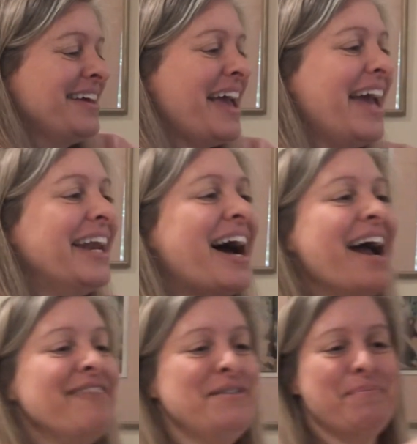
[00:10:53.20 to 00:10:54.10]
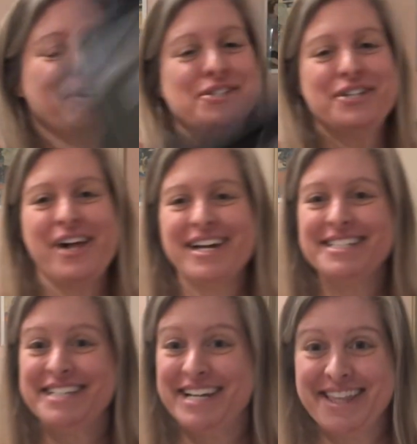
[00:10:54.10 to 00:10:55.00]
And I haven't
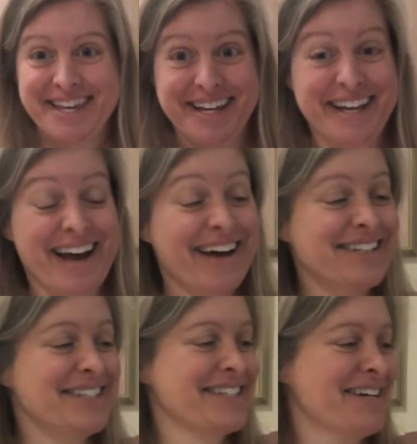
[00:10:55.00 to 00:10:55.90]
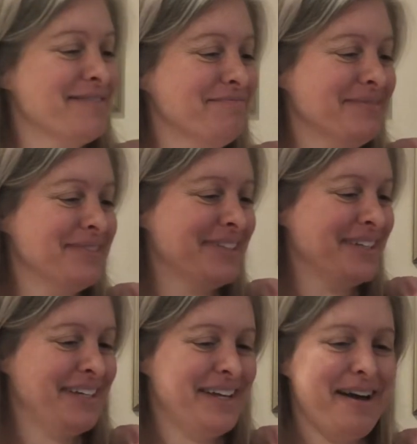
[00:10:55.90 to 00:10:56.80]
personalized anything yet, so
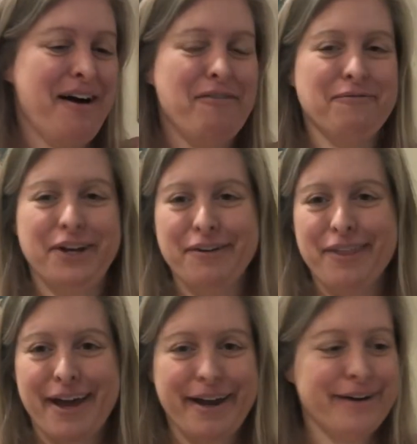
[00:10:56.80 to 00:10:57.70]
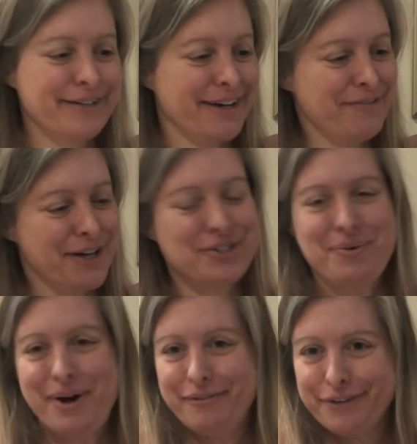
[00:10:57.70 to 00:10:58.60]
I'll figure that out. I've got
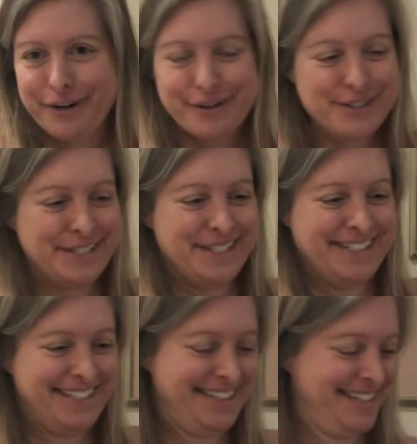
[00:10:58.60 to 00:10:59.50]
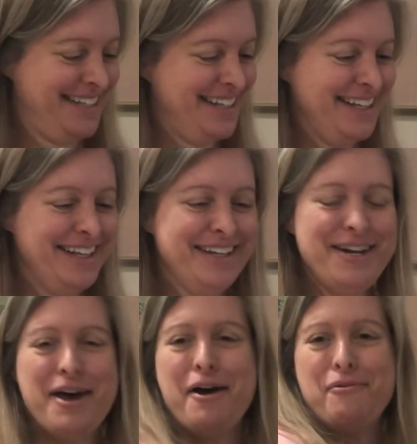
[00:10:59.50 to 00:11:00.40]
12 years. No